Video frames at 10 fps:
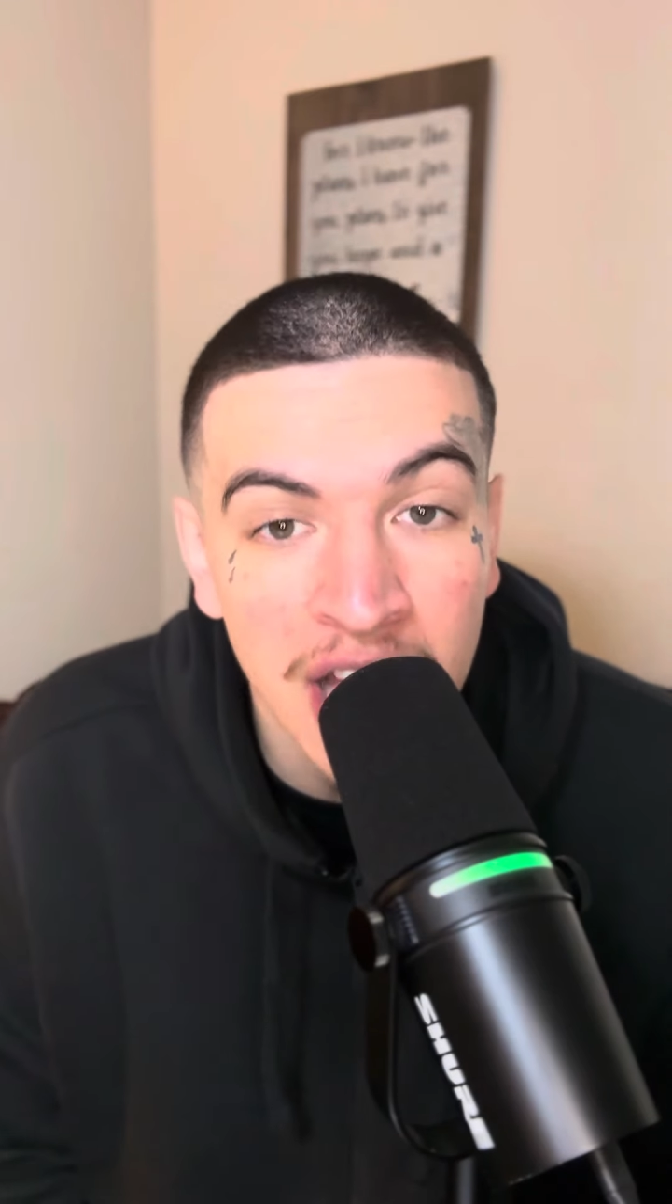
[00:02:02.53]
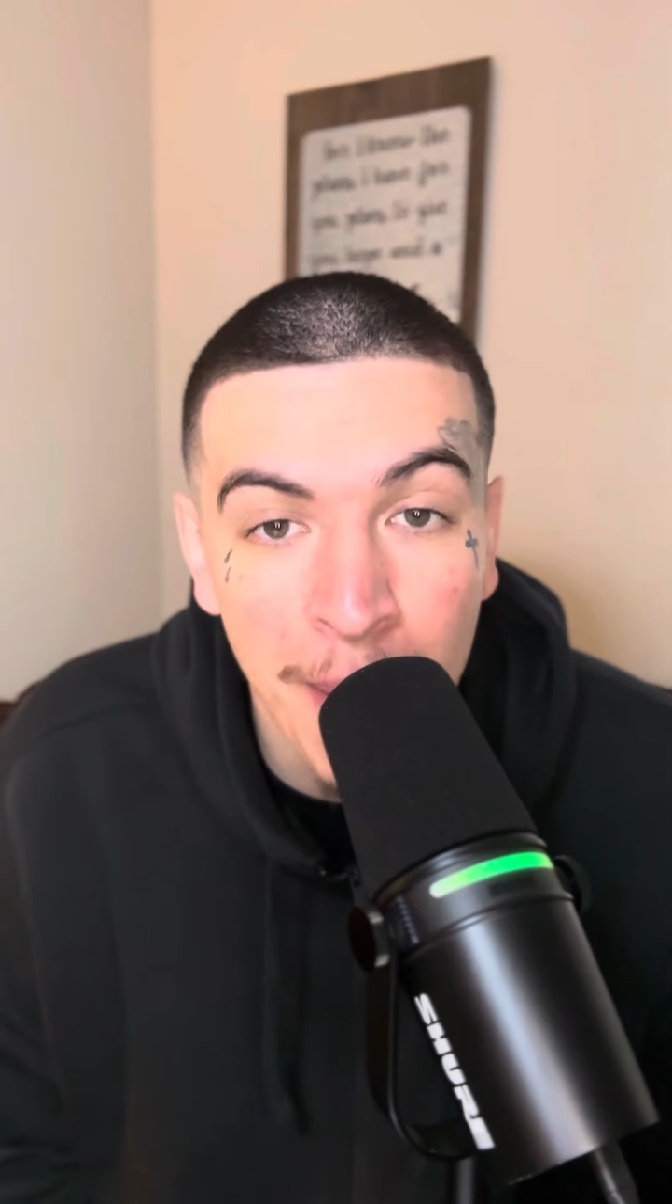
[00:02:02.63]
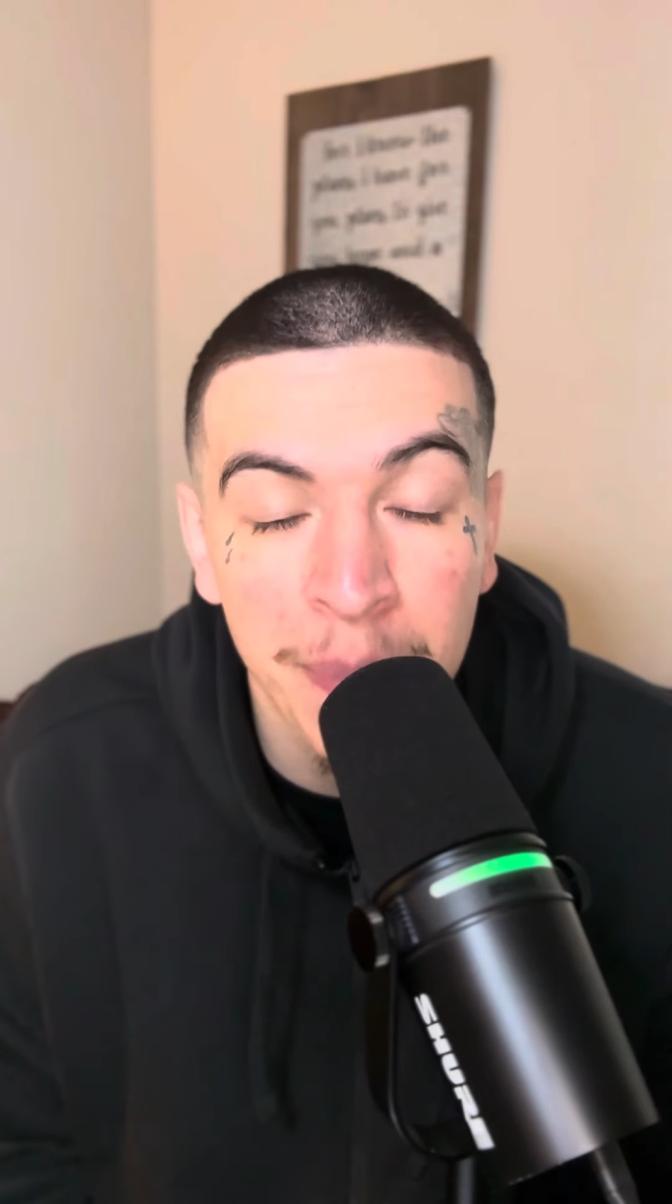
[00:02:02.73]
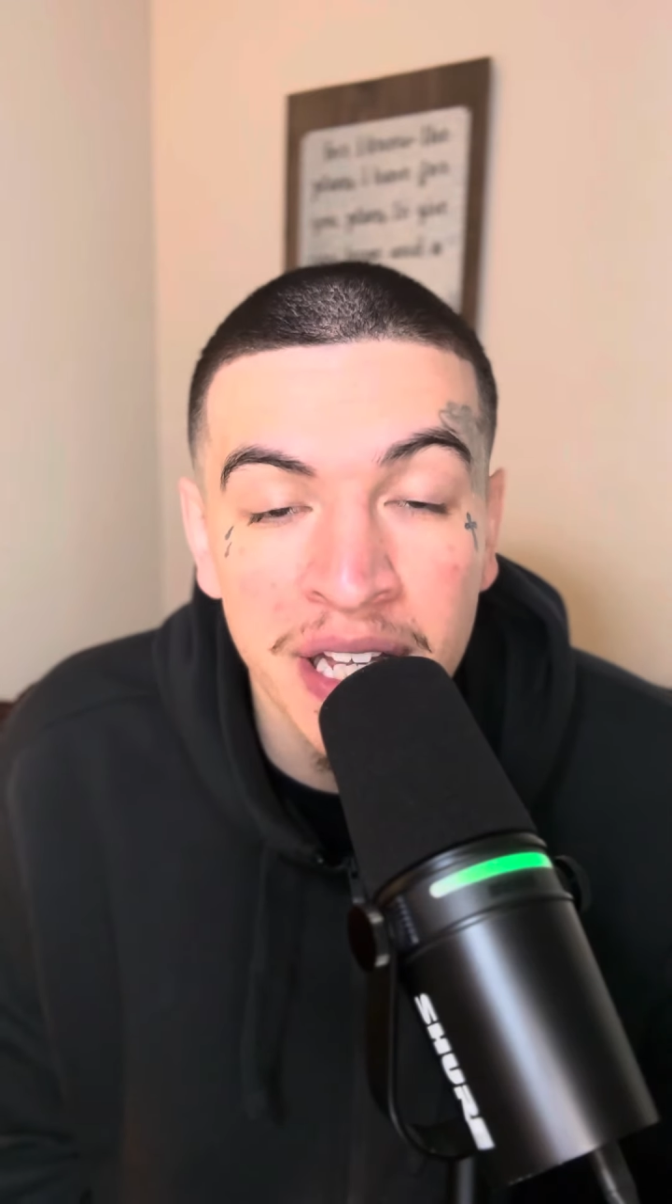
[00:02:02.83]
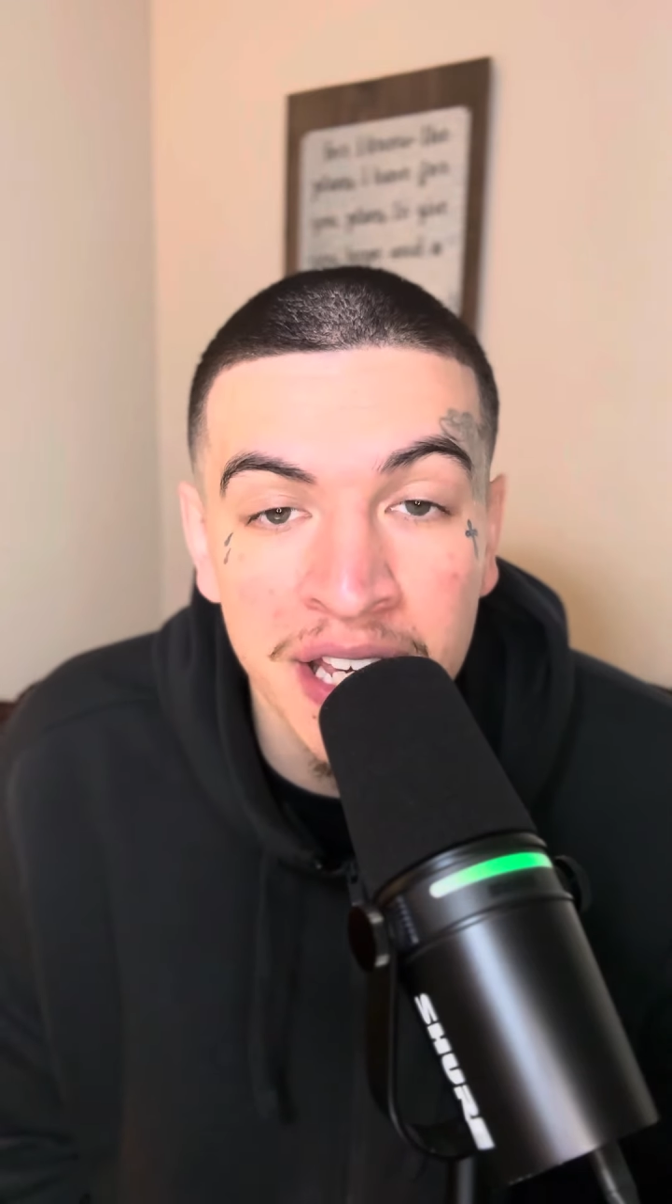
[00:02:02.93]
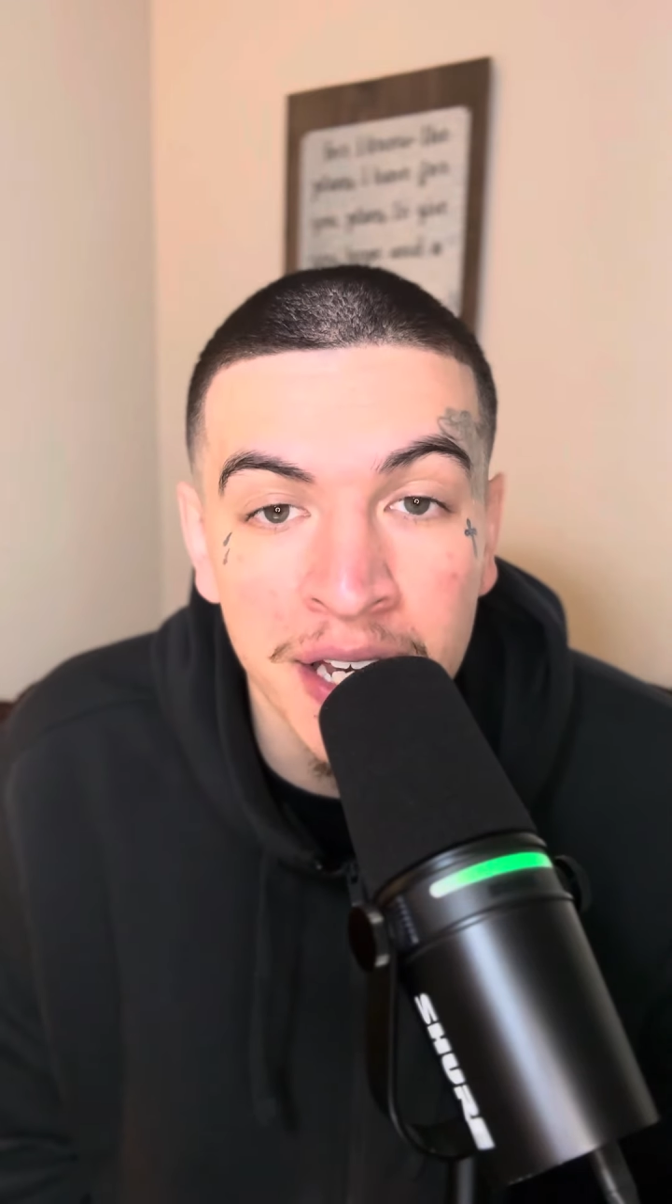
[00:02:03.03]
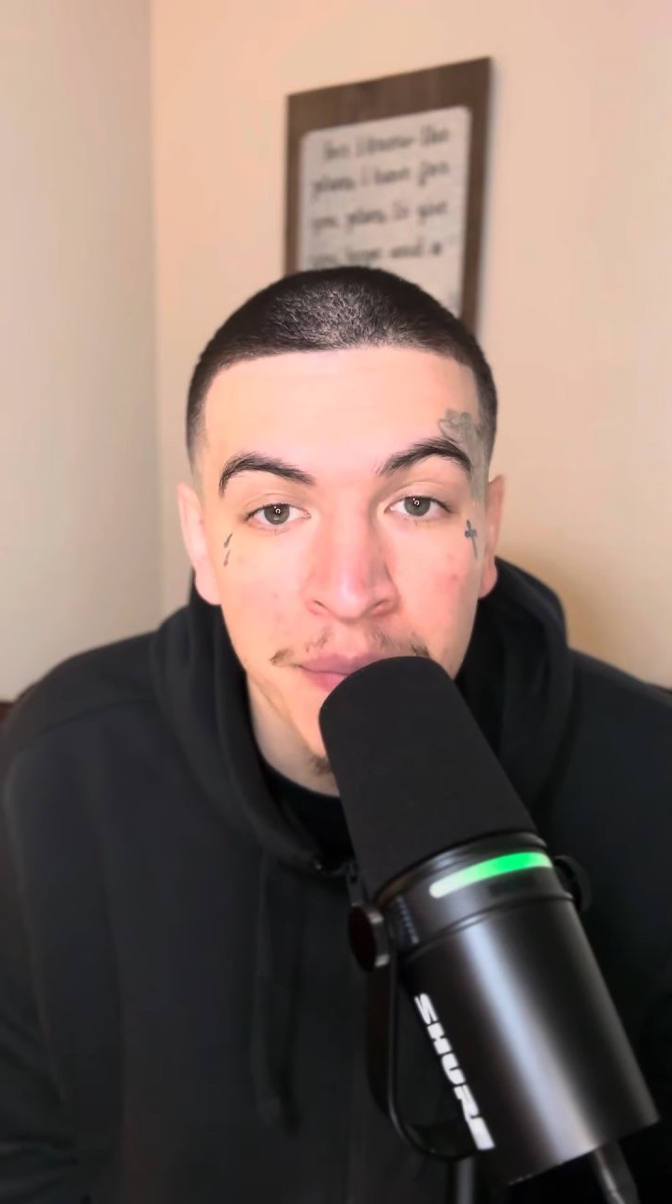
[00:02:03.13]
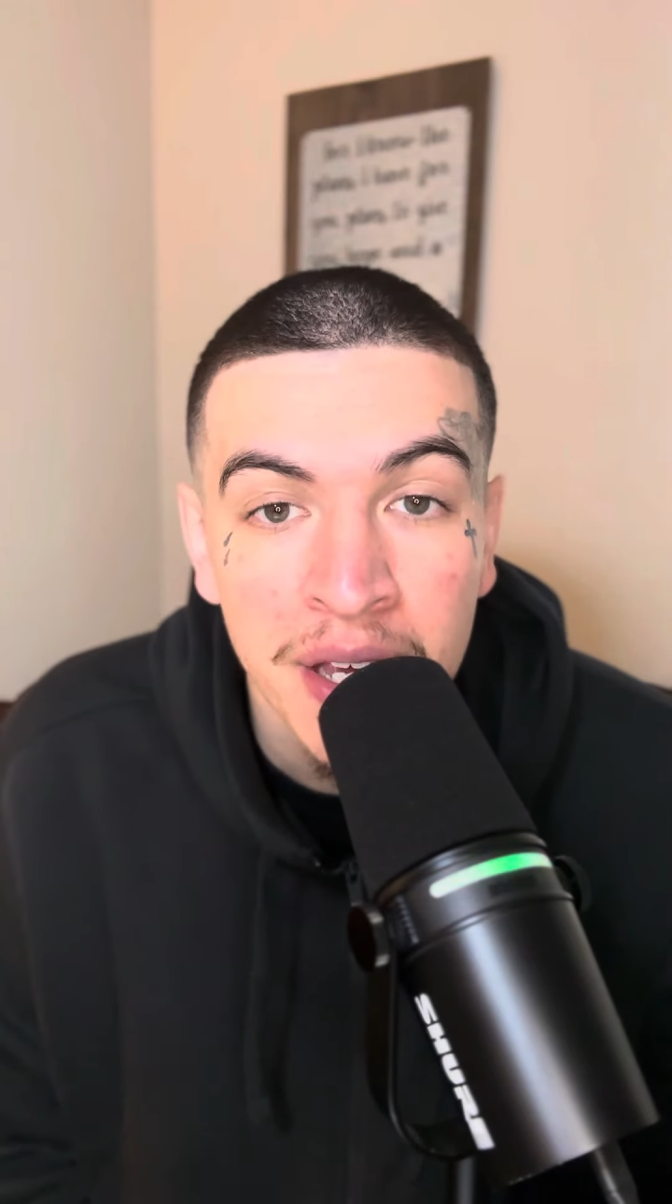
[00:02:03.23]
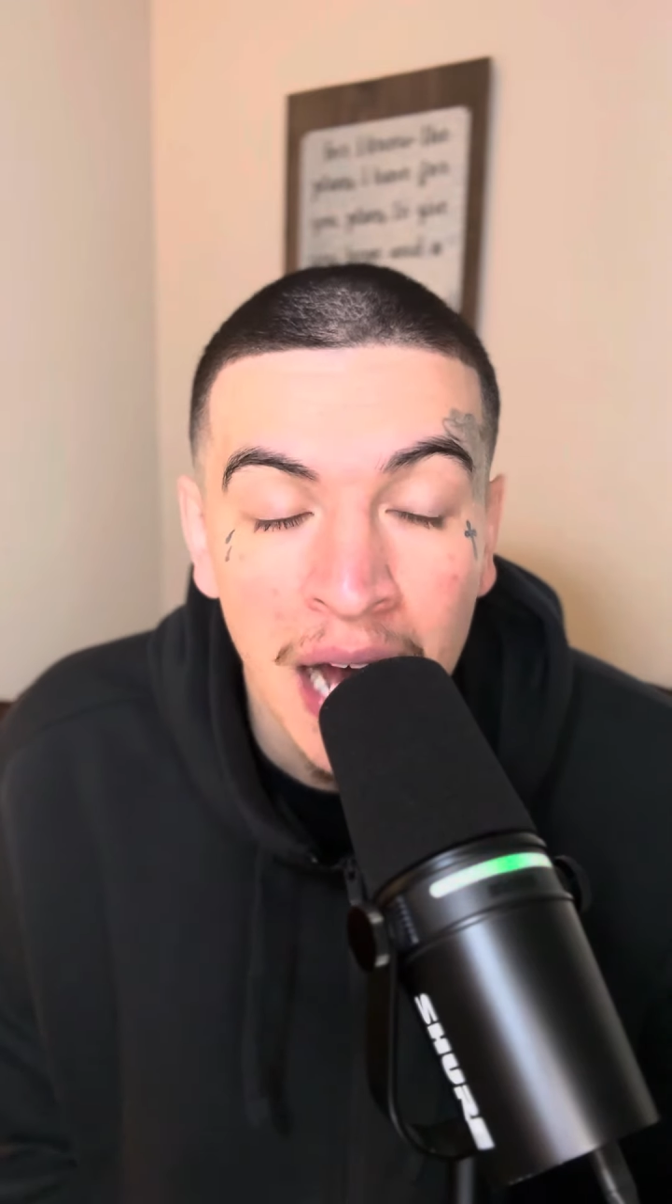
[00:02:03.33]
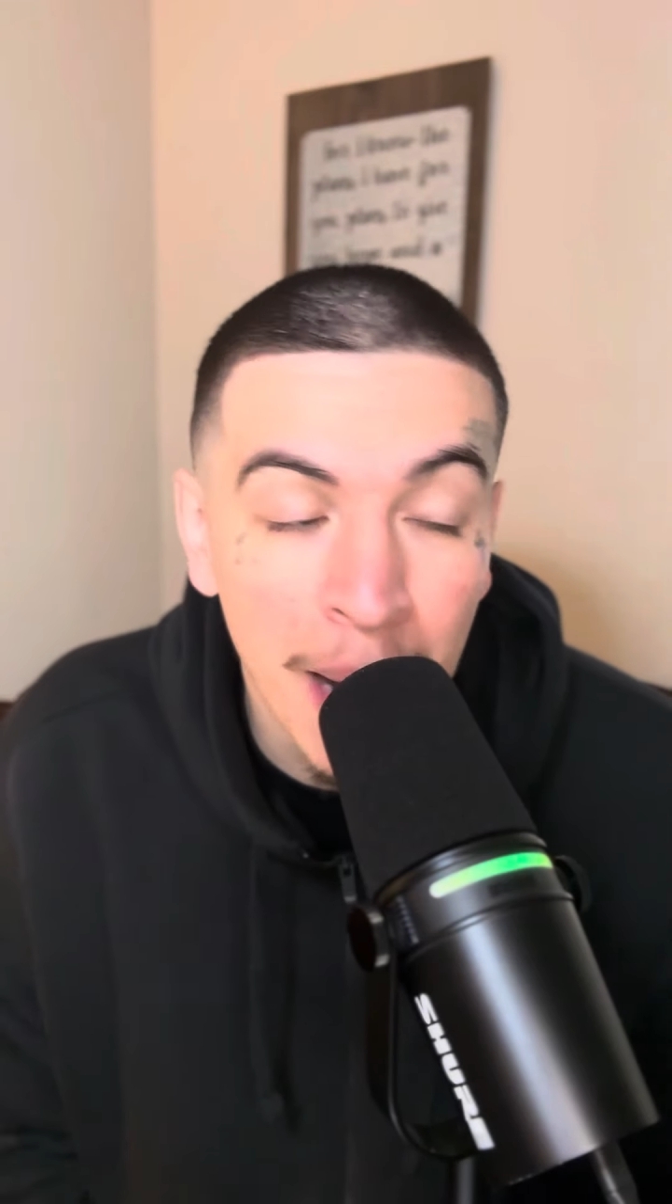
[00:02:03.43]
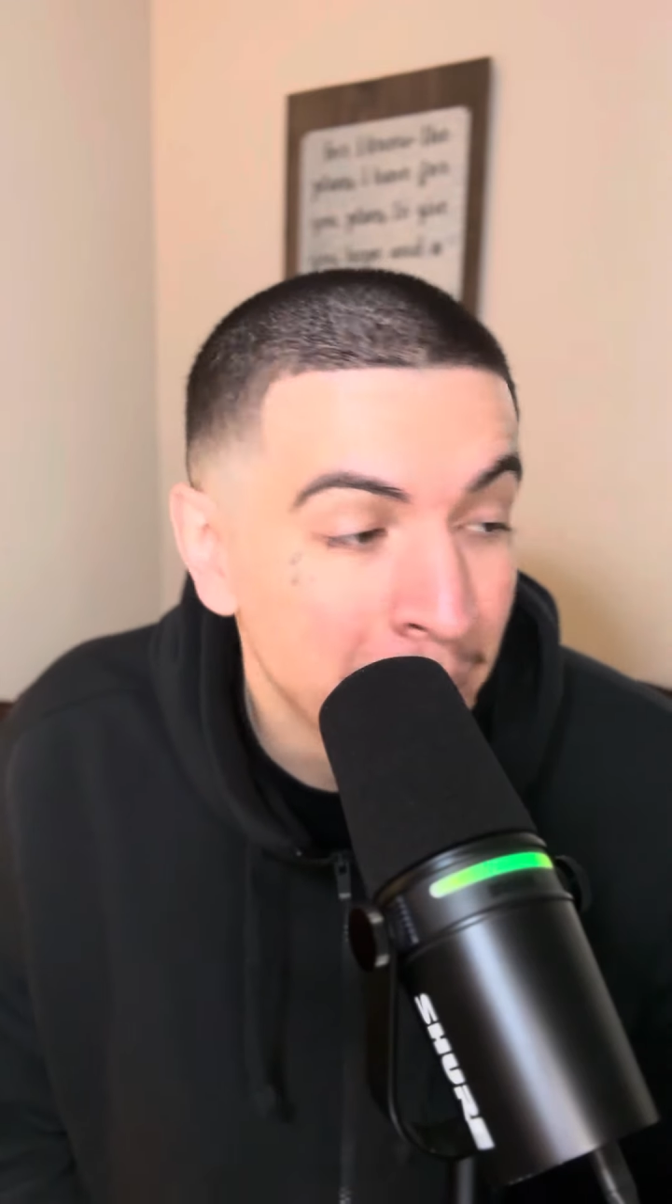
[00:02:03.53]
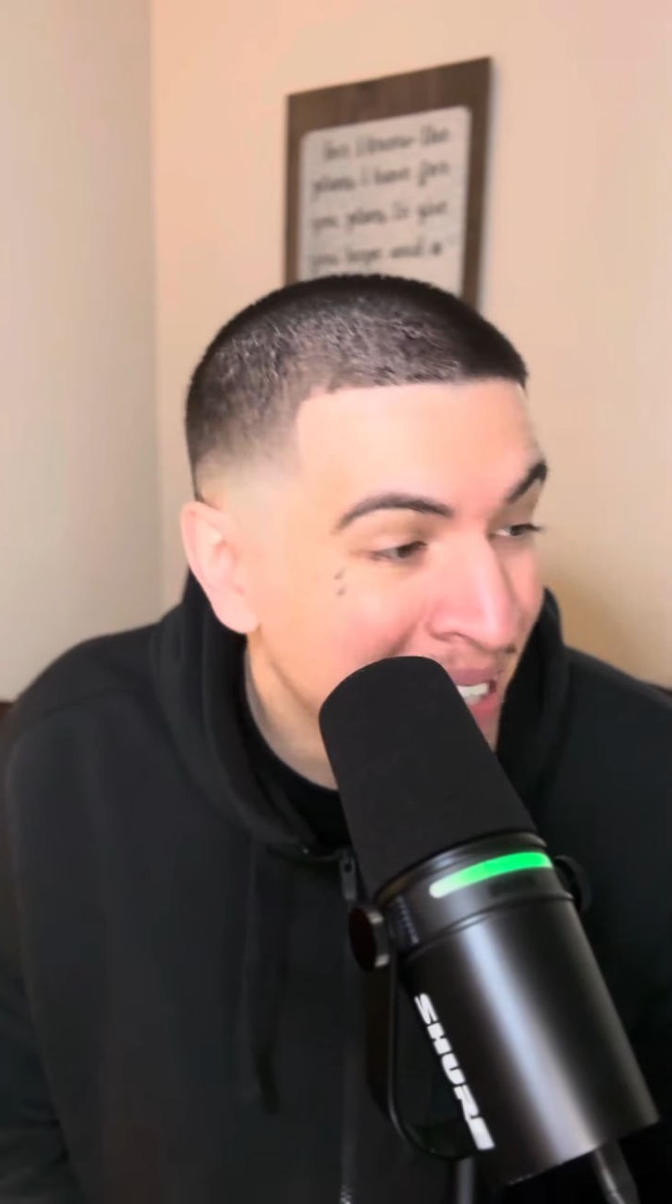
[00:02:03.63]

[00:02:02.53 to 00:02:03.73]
happen again. I'm